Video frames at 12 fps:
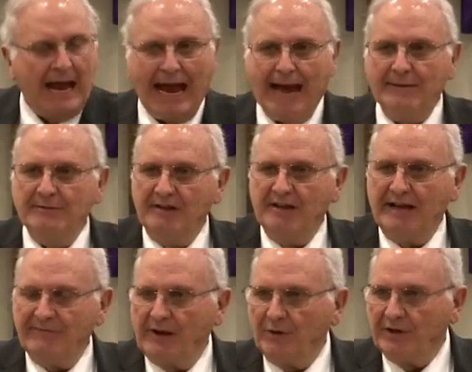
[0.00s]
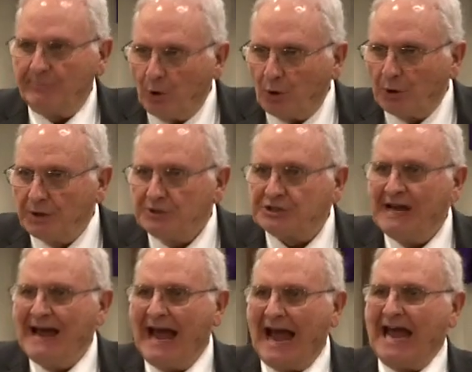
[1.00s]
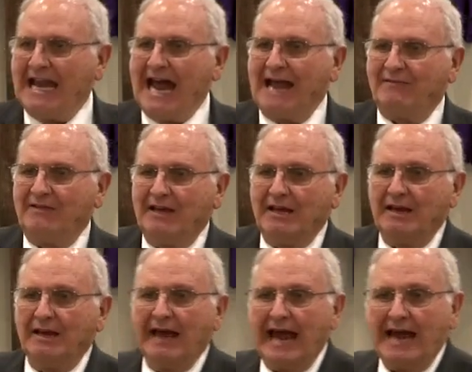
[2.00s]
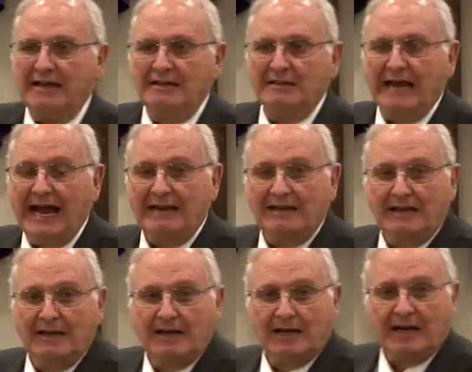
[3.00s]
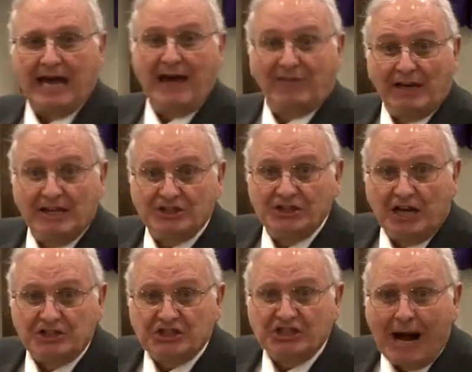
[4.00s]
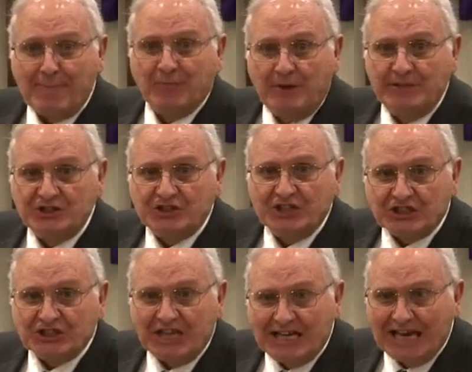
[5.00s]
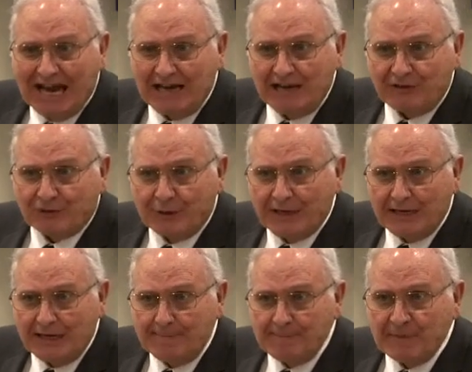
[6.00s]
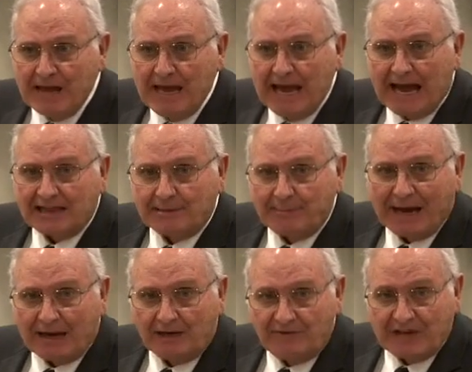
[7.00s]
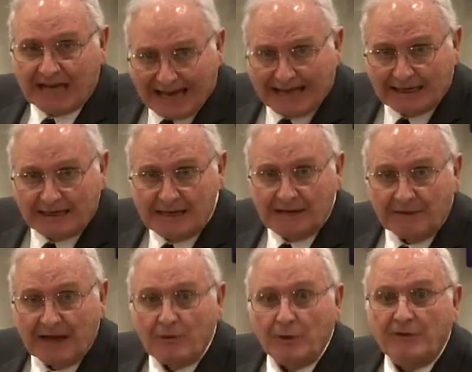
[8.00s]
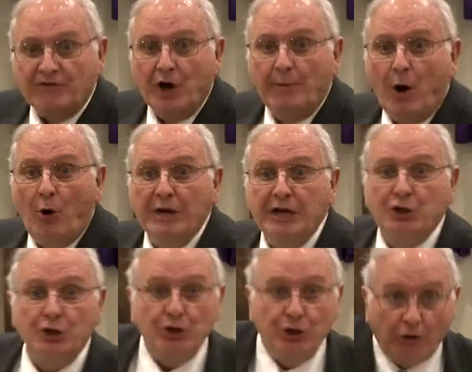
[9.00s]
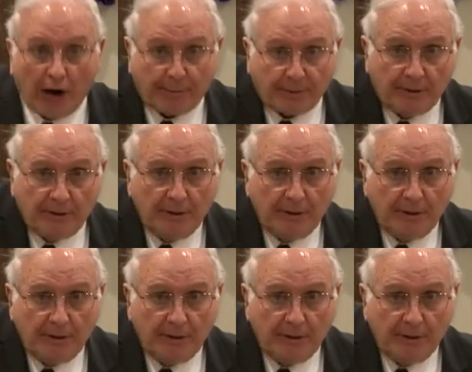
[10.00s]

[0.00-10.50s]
and th- they were the Moors and had the, had the, had the uh, Catholics not stopped them in 1683 at the Battle of Vienna, they would have come on into Europe.